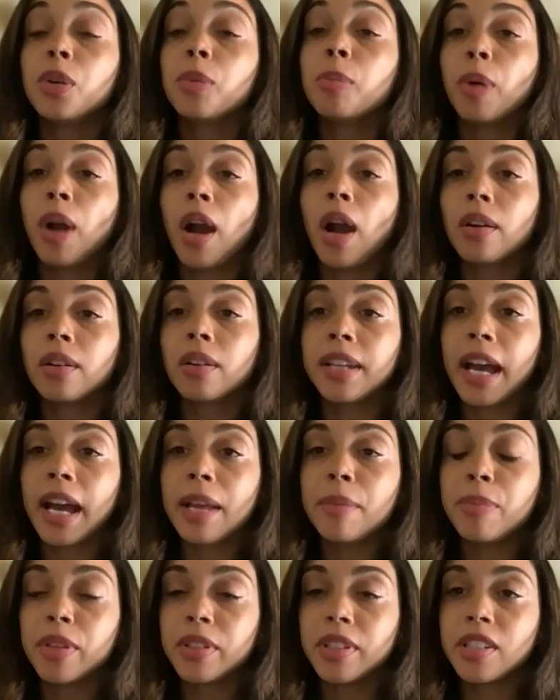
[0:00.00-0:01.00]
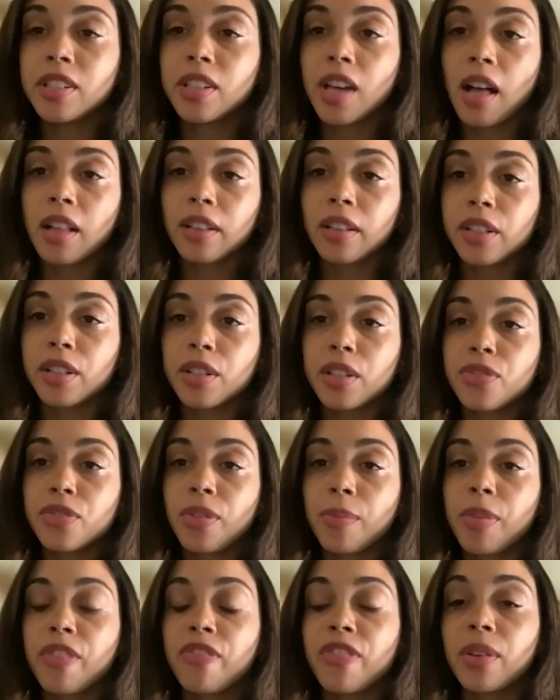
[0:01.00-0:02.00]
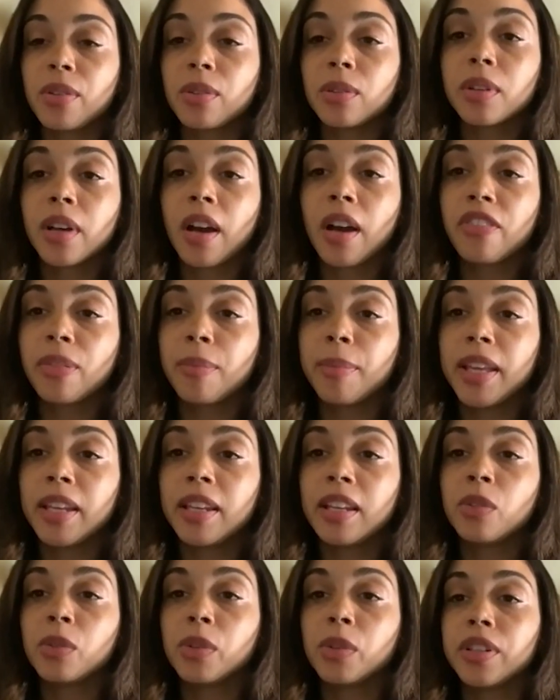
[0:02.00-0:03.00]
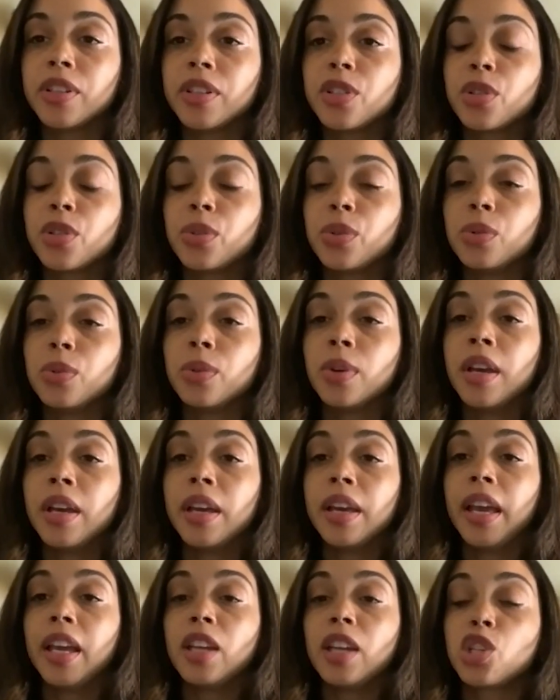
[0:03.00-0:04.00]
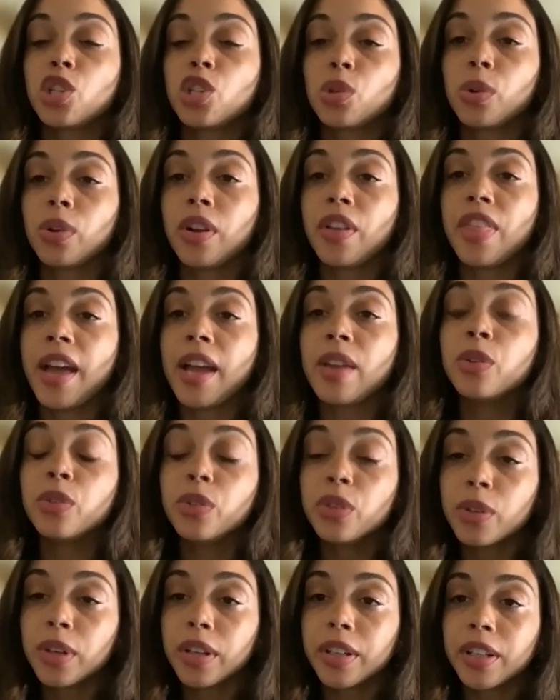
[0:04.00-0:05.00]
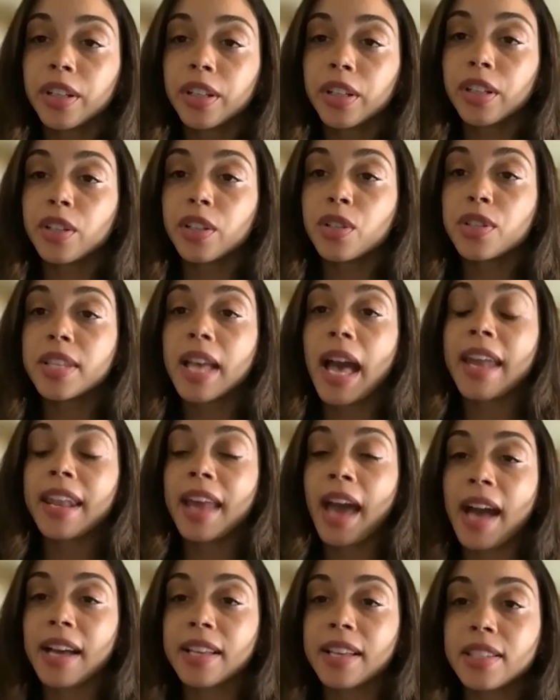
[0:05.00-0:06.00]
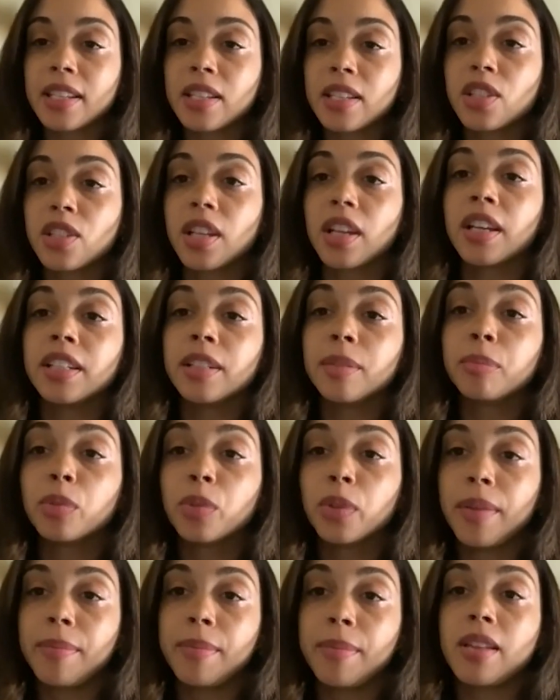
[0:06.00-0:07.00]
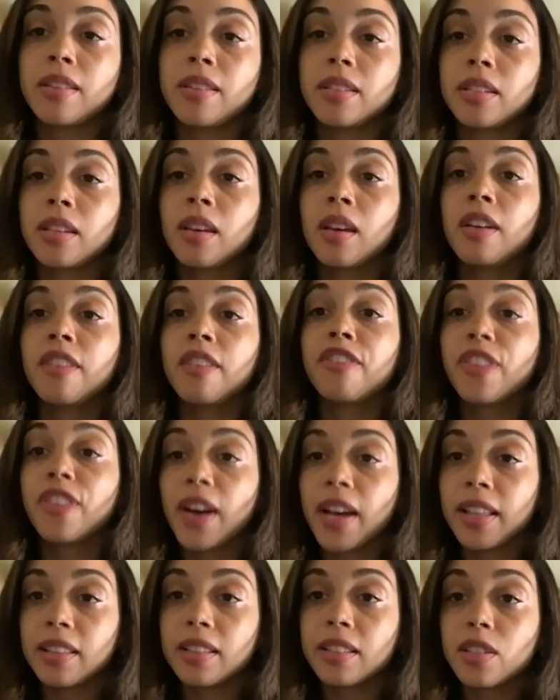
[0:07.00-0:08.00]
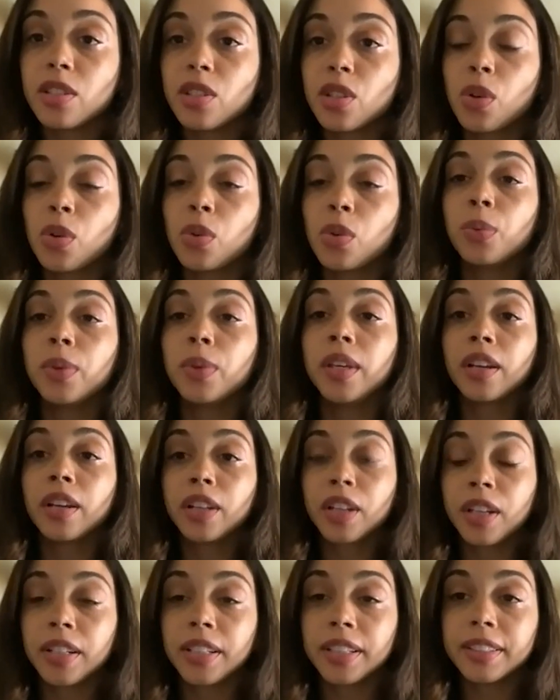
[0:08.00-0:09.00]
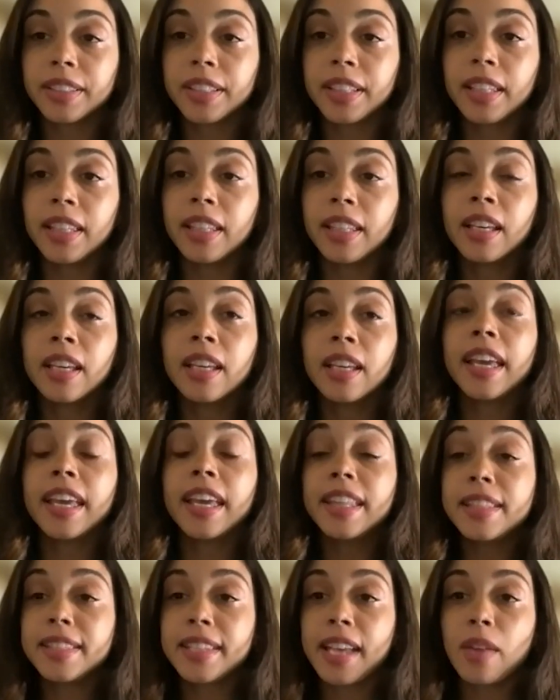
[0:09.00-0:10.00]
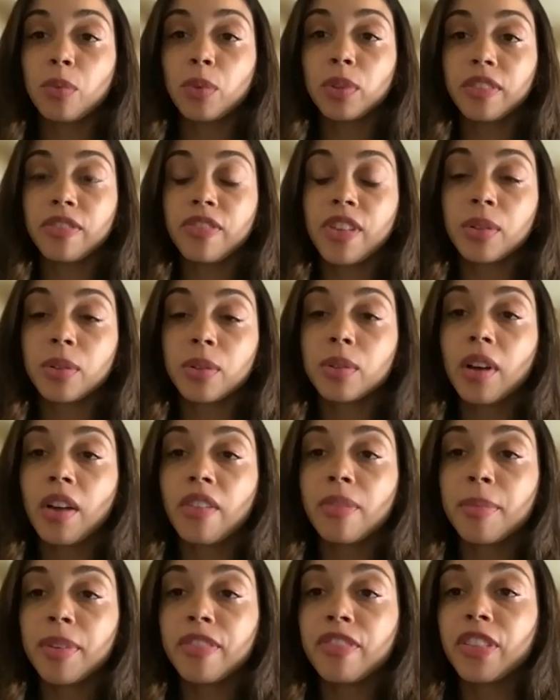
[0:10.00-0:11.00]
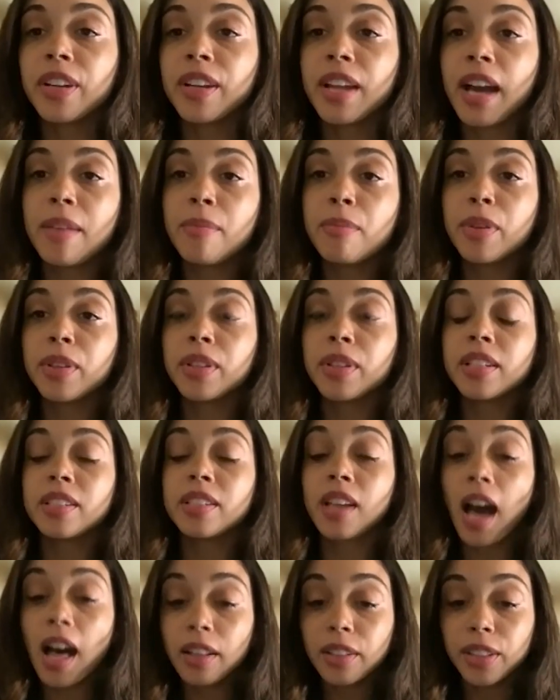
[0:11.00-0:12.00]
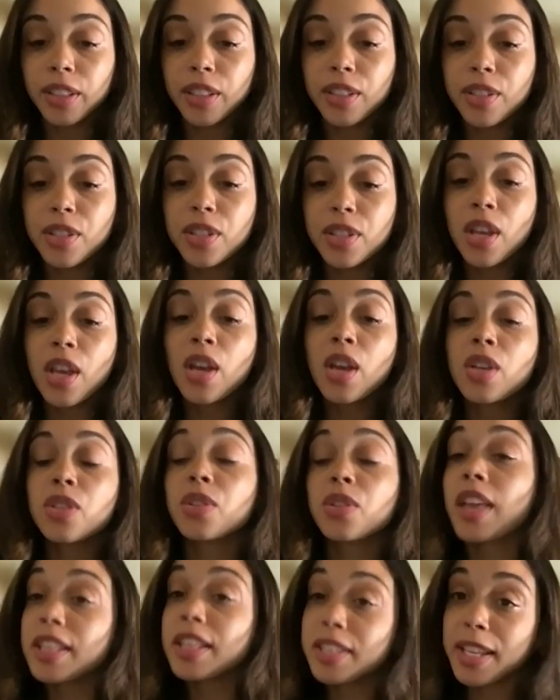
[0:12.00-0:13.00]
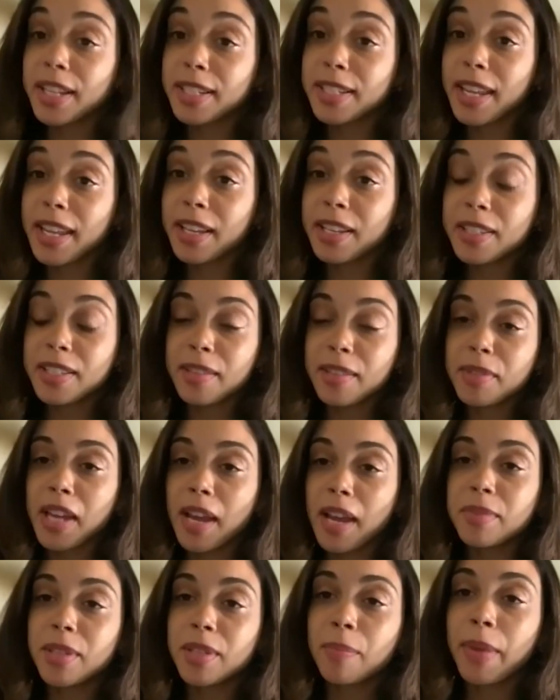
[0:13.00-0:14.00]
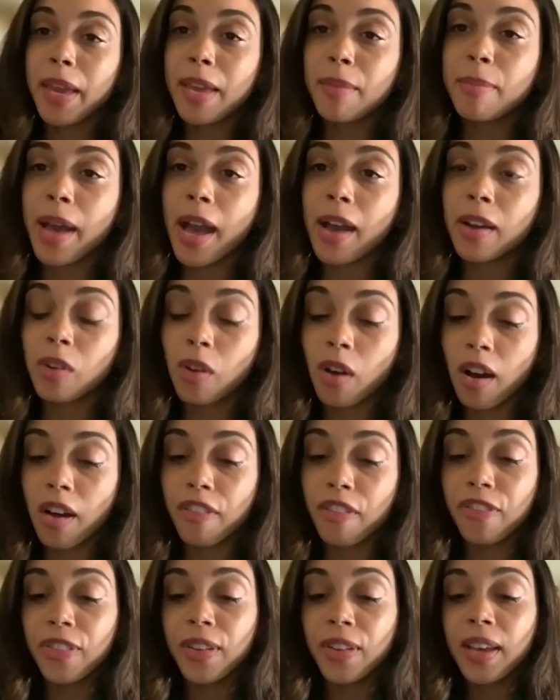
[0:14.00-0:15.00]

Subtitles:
borrow $9 billion from the federal government in order to ensure that New Yorkers had access to unemployment funds. So we are currently in debt with the federal government for $9 billion. So that's going to take us some time to pay back off.